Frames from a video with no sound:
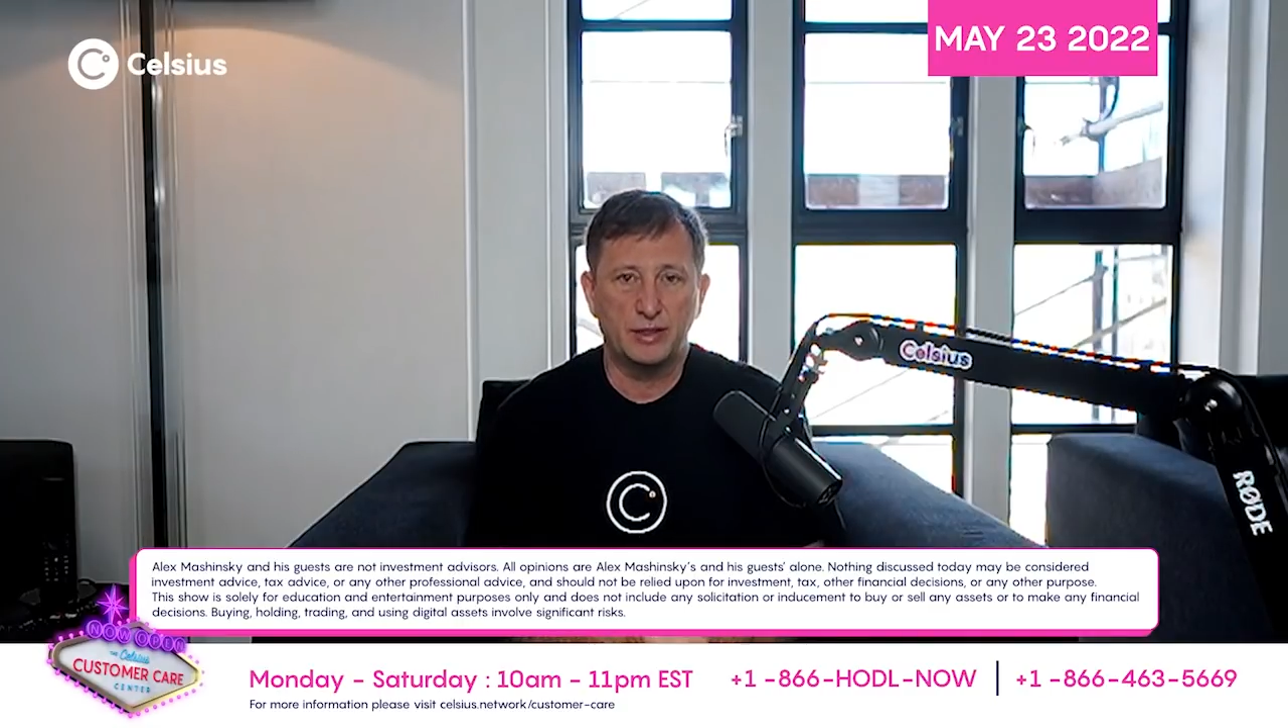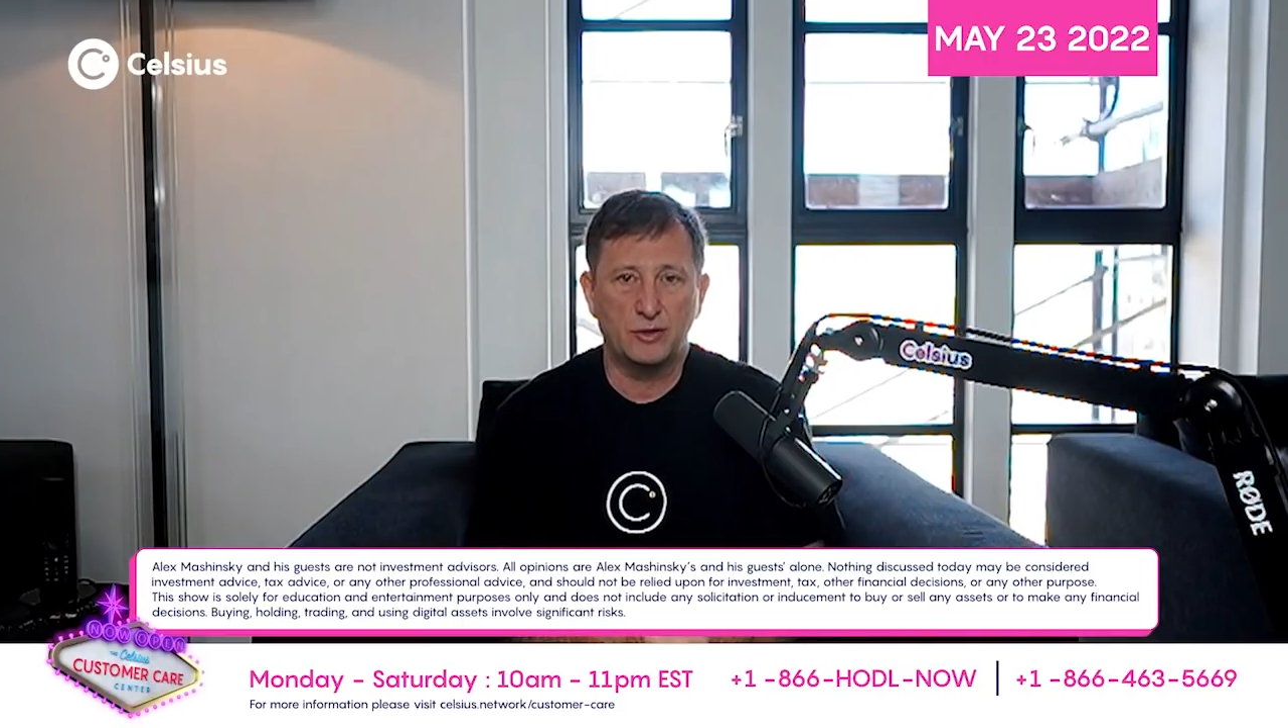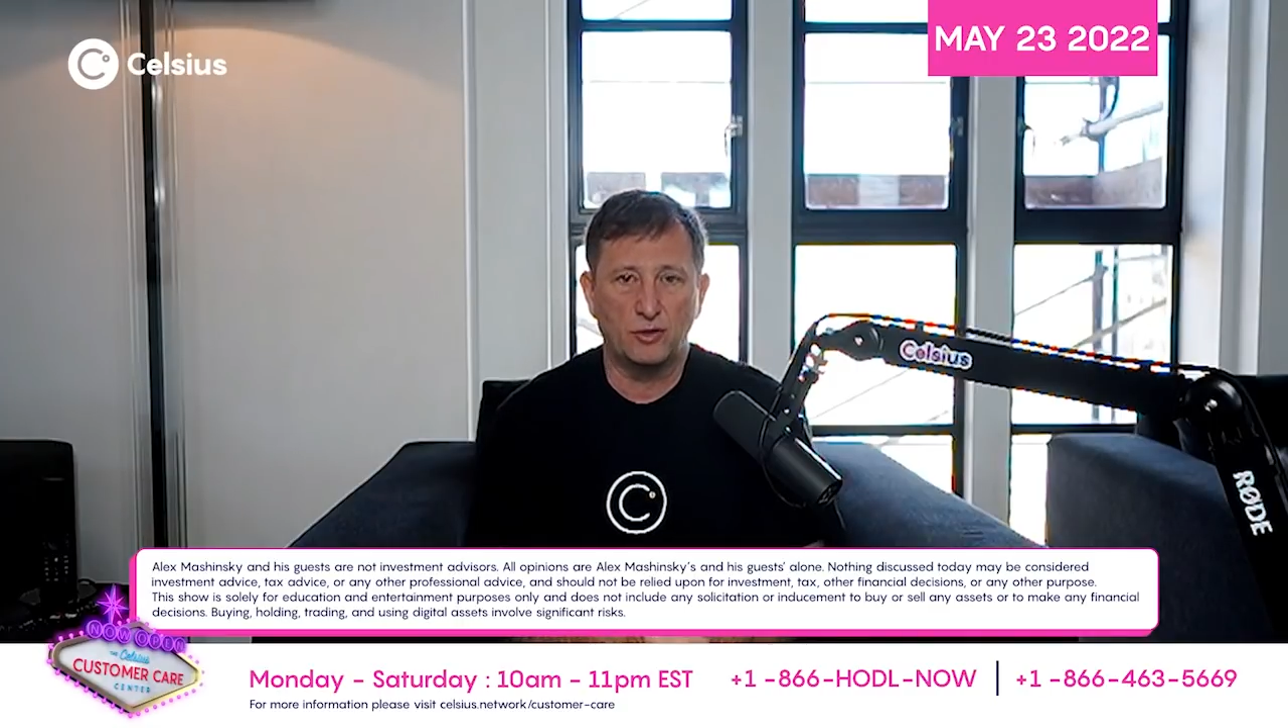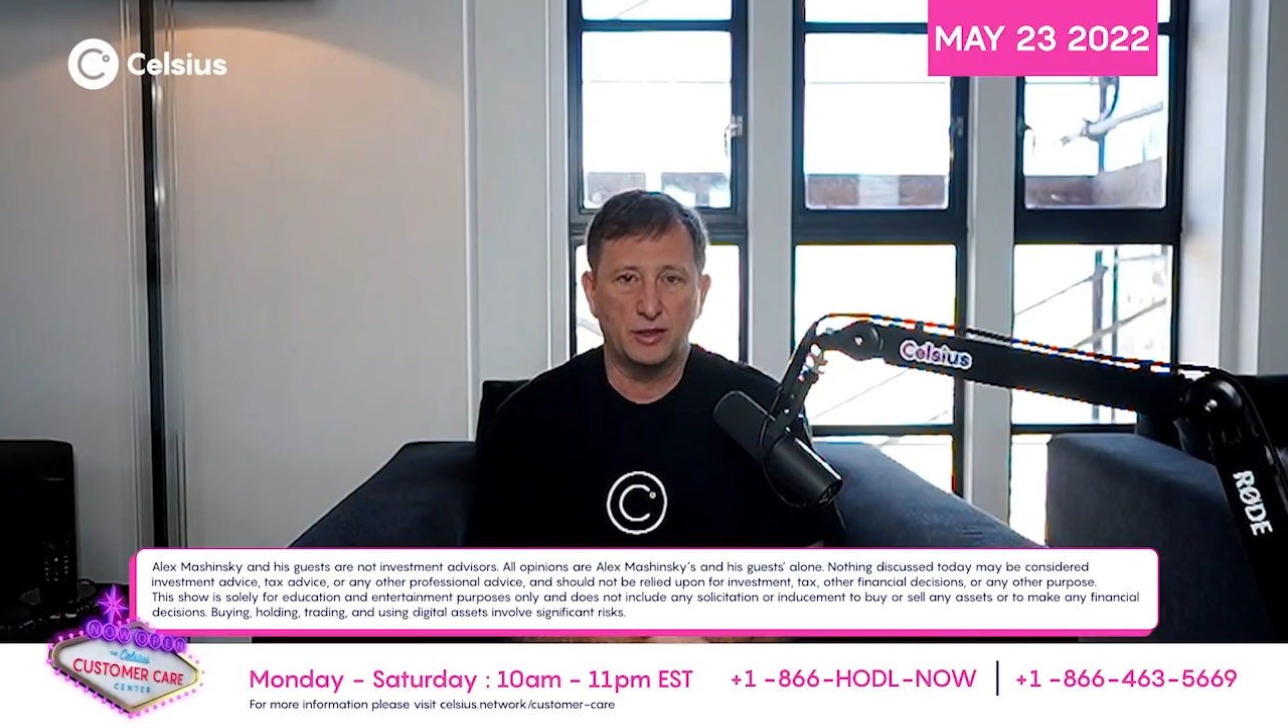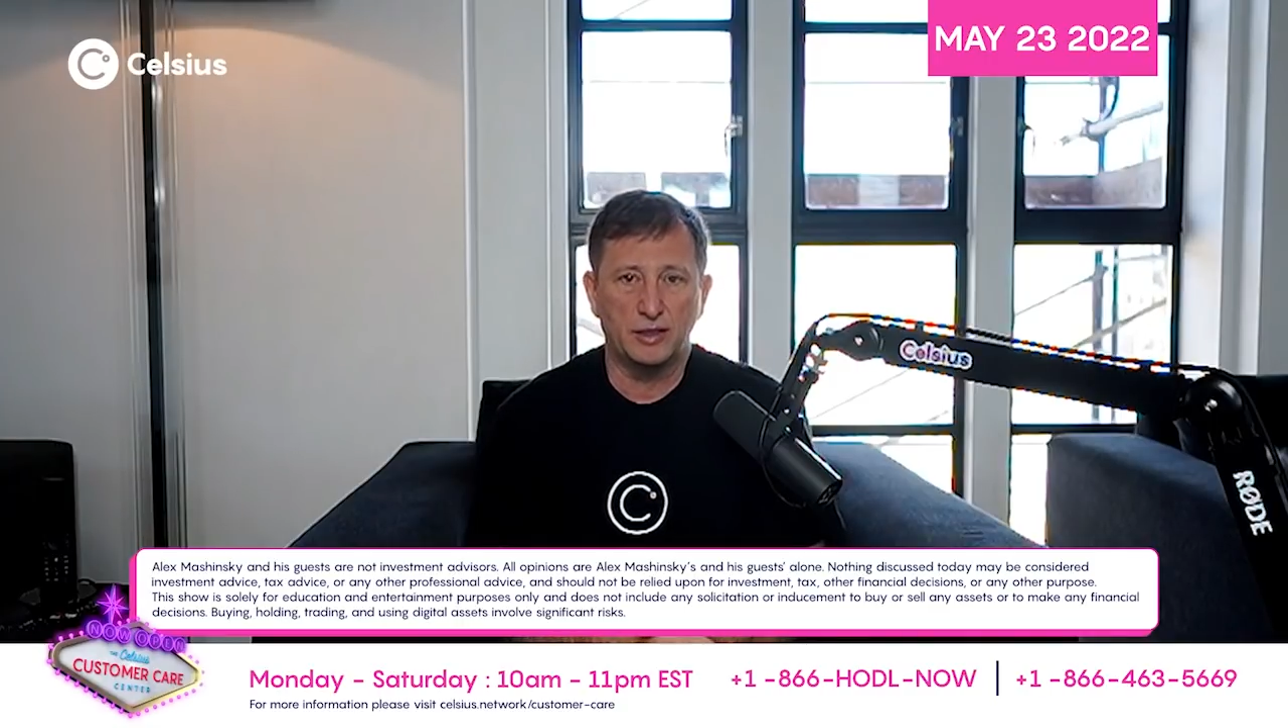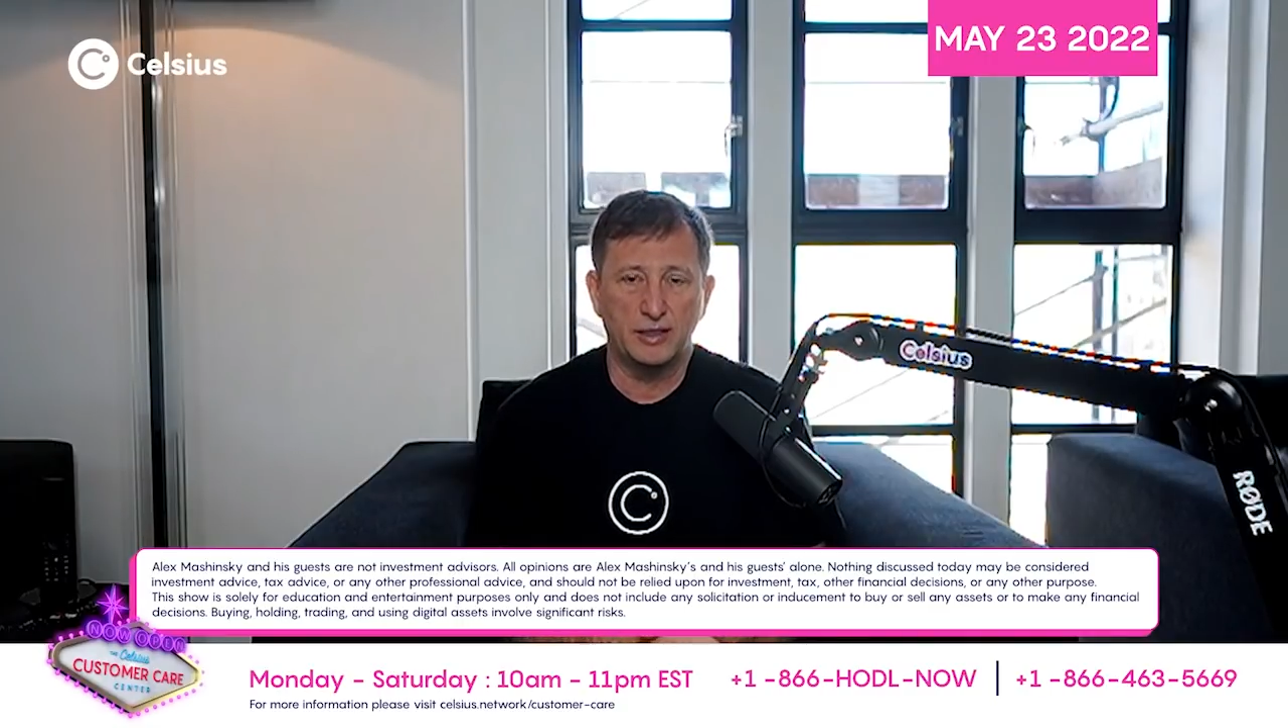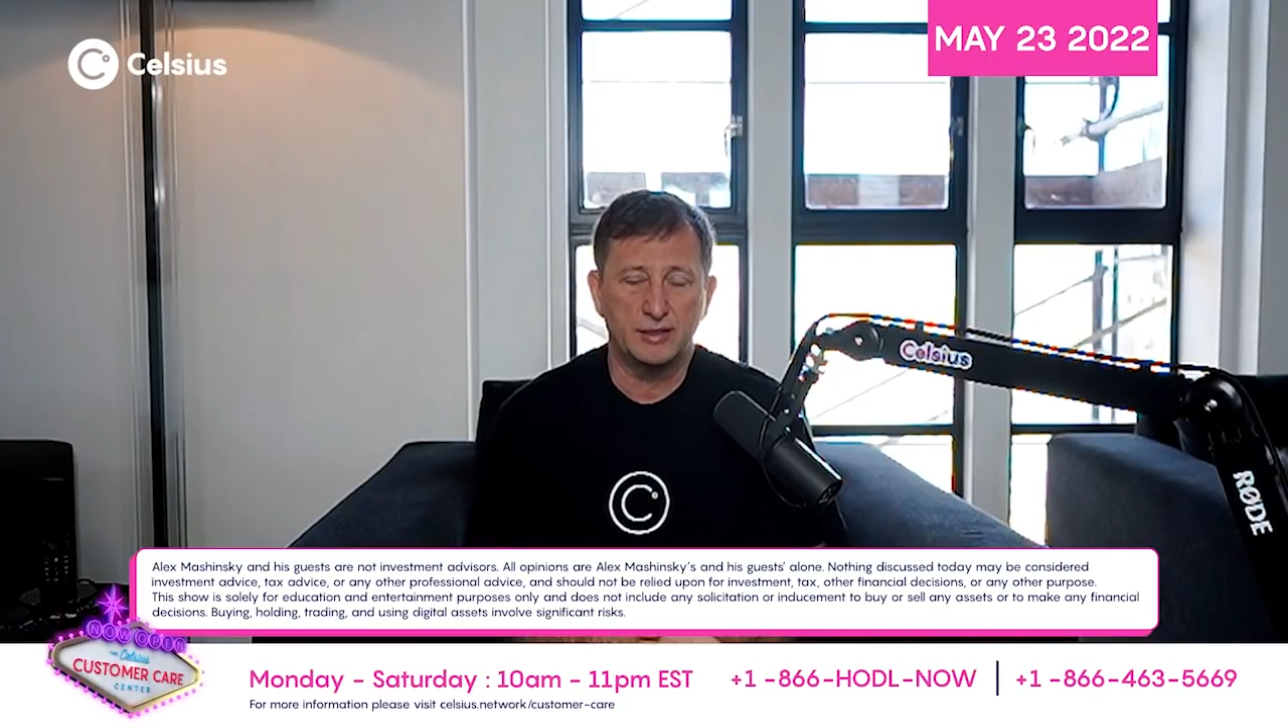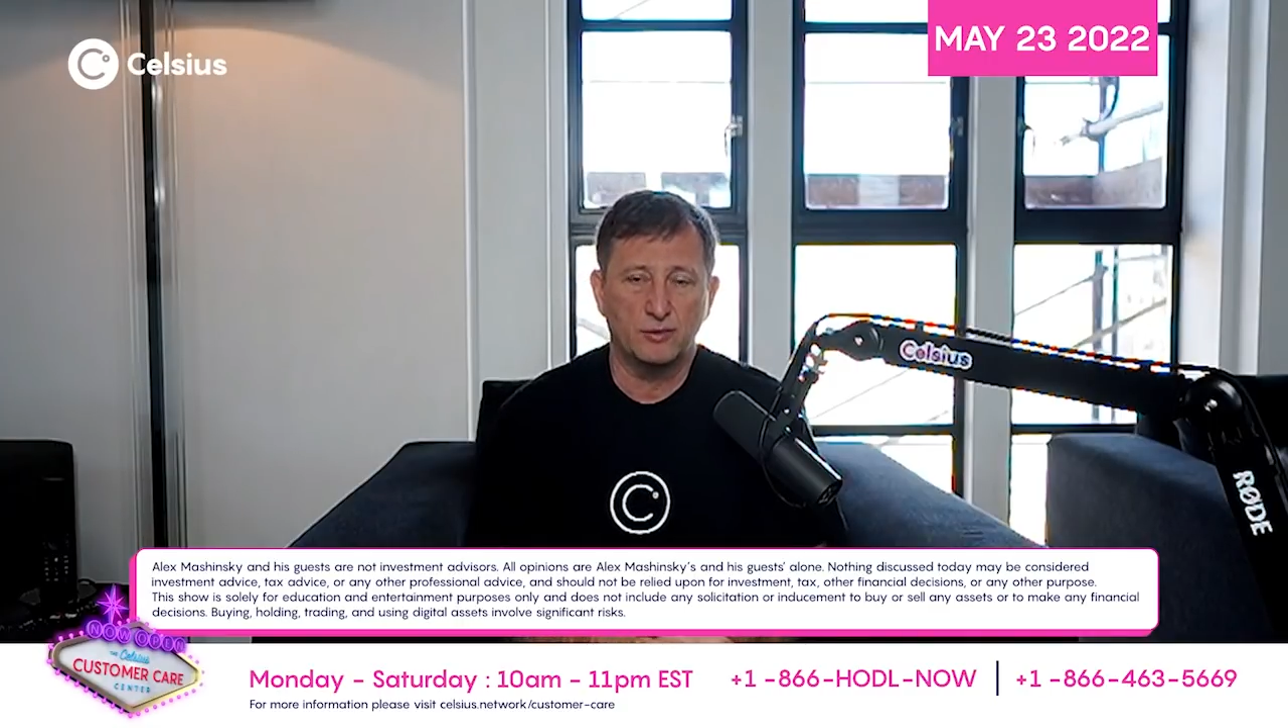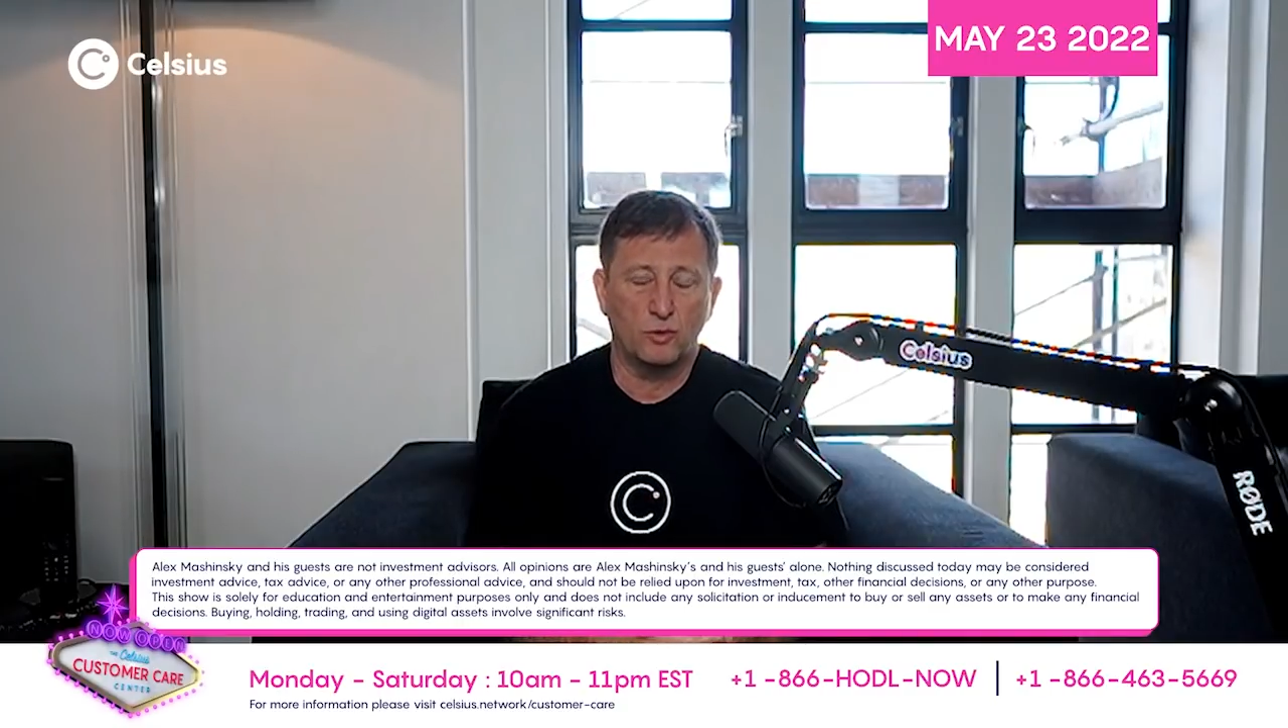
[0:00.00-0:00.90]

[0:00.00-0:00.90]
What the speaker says: Bitcoin is the